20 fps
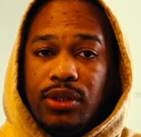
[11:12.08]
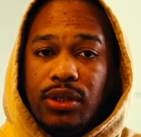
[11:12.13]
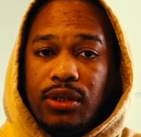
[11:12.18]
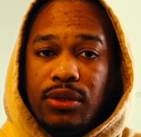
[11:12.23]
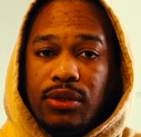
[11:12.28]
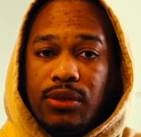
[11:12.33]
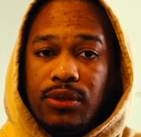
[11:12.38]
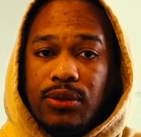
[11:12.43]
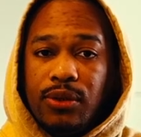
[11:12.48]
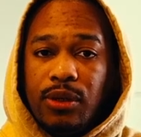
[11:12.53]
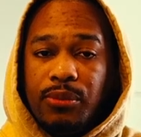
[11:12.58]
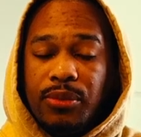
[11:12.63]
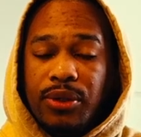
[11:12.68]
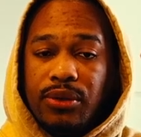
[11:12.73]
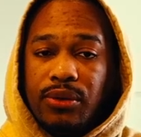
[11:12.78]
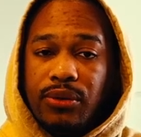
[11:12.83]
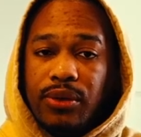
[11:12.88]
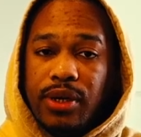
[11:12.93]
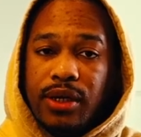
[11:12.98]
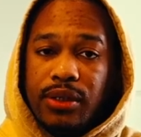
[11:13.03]
you didn't know, I'm a
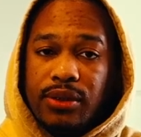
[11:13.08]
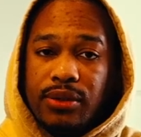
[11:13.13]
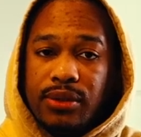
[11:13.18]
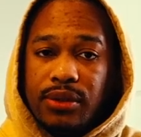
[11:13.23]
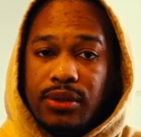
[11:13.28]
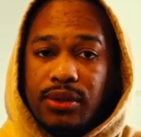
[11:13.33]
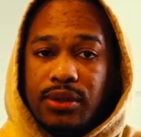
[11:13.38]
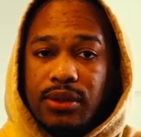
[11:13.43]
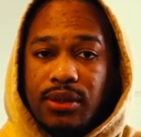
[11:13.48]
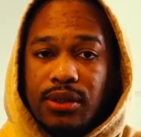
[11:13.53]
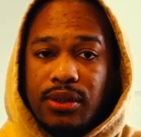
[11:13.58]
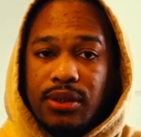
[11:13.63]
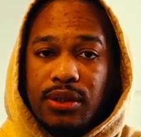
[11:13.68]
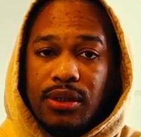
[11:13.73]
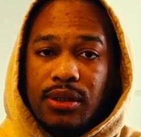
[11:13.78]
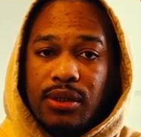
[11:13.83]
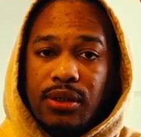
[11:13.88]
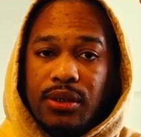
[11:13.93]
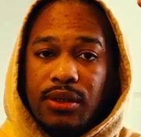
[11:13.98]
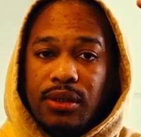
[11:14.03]
director,
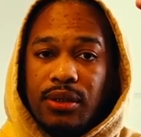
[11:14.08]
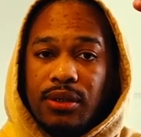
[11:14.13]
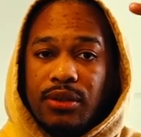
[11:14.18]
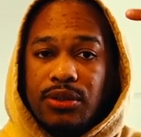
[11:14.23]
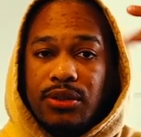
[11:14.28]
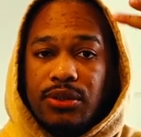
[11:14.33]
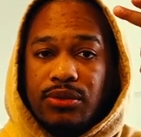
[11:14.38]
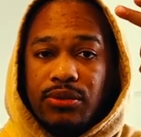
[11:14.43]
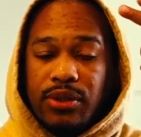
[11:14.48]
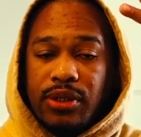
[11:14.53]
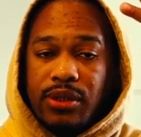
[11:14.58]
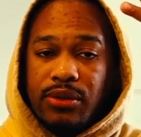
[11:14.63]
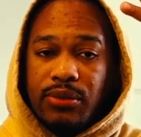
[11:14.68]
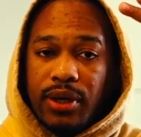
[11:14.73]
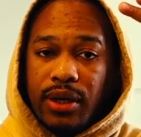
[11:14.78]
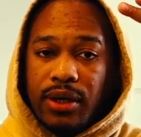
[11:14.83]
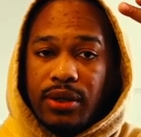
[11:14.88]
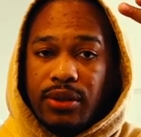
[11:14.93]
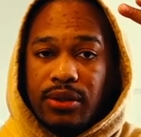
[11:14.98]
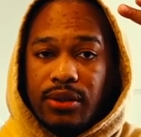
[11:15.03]

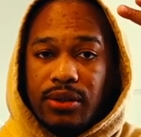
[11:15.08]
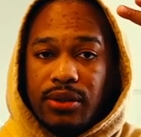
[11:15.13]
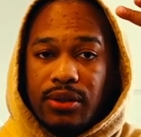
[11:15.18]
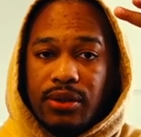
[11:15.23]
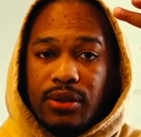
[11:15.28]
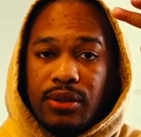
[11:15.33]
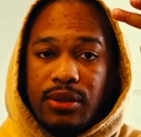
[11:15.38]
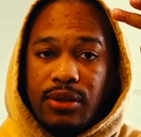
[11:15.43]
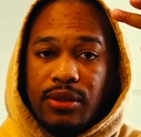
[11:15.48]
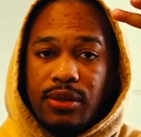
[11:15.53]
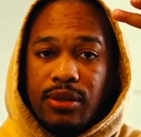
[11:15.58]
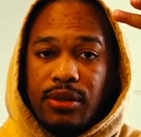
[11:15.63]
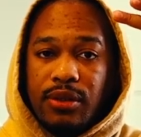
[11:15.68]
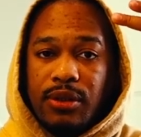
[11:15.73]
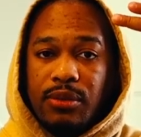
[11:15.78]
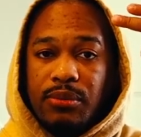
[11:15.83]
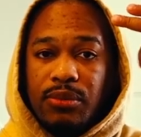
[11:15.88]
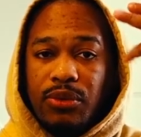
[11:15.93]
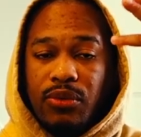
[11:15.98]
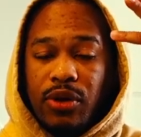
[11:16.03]
screenwriter,
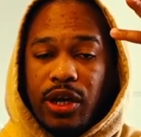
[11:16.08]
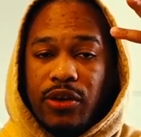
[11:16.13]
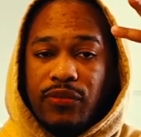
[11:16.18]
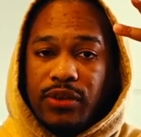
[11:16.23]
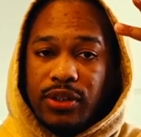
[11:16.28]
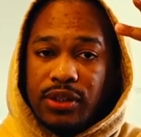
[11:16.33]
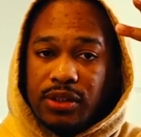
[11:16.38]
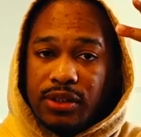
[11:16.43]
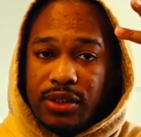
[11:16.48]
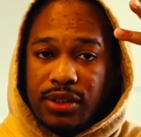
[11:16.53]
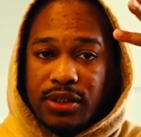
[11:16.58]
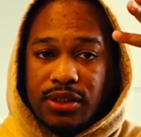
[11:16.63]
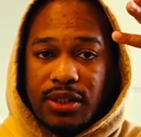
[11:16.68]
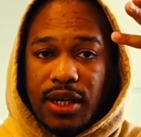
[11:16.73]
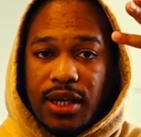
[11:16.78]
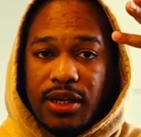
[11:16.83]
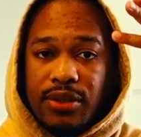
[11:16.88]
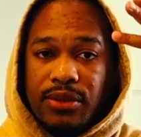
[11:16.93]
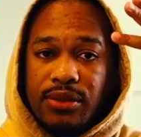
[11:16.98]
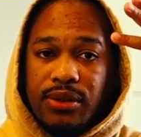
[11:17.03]
graphic
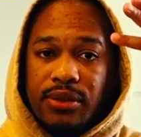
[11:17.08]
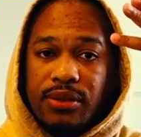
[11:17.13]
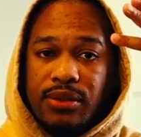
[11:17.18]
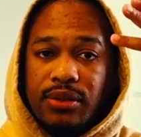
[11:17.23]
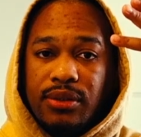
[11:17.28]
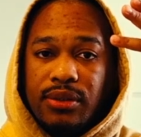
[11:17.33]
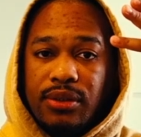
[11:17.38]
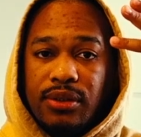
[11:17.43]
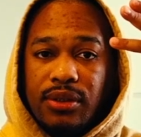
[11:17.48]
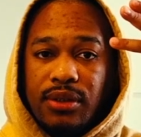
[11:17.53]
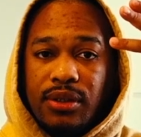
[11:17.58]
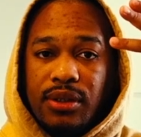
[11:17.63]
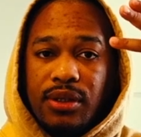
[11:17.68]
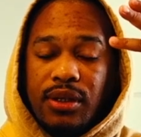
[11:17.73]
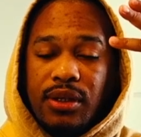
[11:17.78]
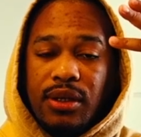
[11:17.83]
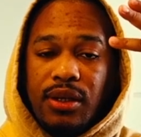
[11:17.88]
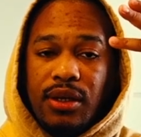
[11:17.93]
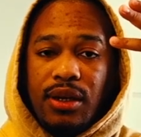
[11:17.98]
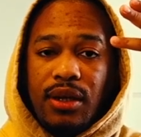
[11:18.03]
designer.
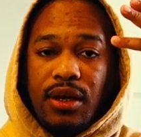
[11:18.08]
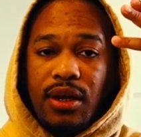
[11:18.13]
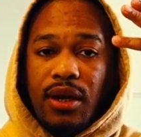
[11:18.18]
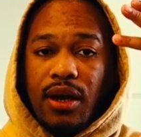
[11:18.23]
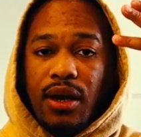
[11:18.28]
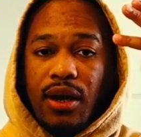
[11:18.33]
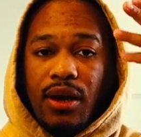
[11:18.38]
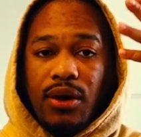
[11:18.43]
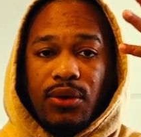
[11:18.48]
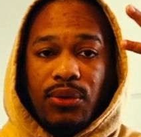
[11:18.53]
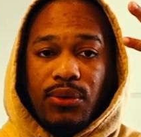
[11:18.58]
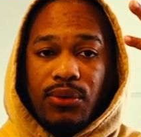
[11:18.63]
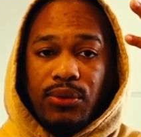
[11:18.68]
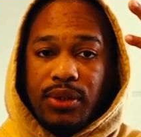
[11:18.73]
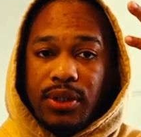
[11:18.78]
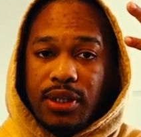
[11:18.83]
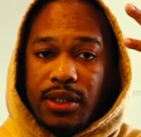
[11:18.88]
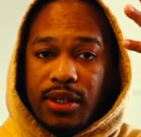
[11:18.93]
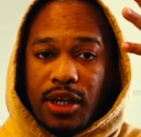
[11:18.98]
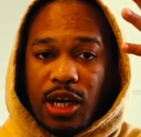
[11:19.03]
I own
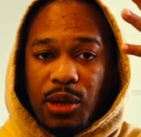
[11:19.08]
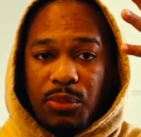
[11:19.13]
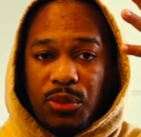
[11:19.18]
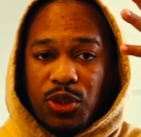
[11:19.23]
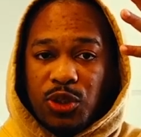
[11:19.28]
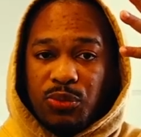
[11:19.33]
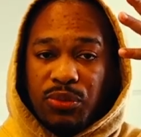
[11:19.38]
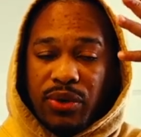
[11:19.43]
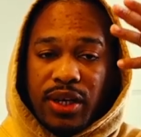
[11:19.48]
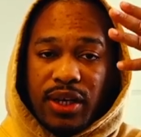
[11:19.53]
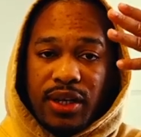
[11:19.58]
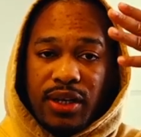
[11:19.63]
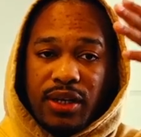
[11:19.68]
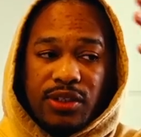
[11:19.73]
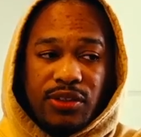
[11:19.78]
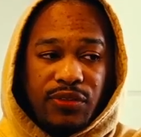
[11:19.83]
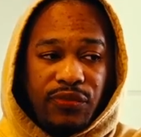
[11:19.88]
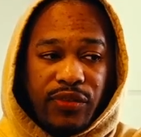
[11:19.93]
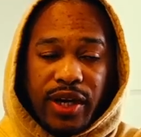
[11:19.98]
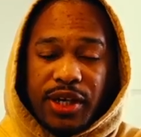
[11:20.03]
e-commerce
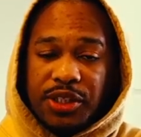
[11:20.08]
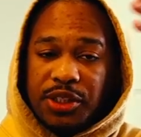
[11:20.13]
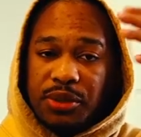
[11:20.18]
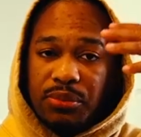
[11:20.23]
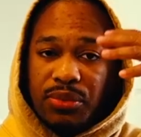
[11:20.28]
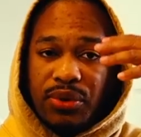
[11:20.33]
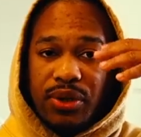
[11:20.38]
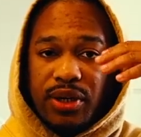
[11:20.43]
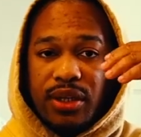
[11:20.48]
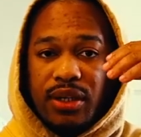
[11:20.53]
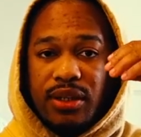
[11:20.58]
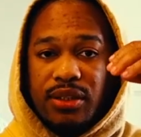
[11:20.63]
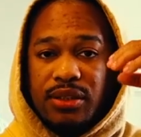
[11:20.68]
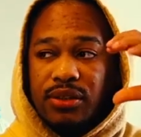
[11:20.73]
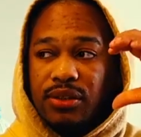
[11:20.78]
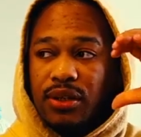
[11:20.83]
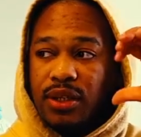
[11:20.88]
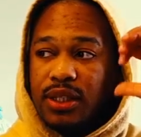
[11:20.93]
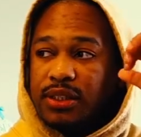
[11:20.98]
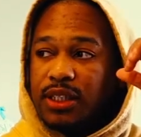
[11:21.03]
brands, fashion brands,
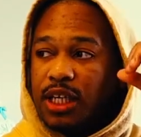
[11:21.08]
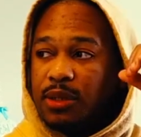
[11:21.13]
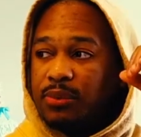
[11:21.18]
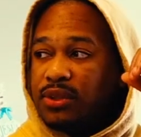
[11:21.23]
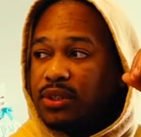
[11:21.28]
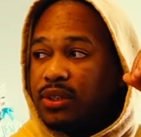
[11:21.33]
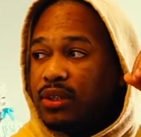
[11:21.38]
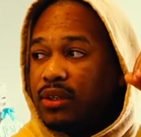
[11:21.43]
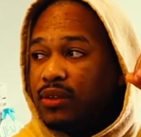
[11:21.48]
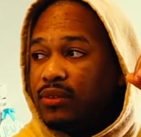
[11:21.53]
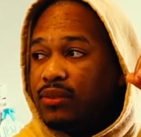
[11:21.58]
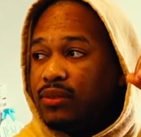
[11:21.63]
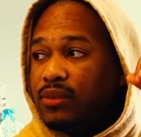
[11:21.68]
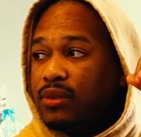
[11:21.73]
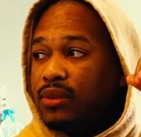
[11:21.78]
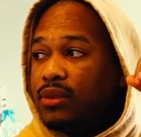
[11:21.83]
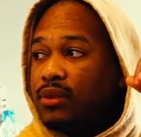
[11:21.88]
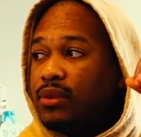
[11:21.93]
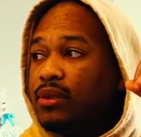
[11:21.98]
and all that type of stuff.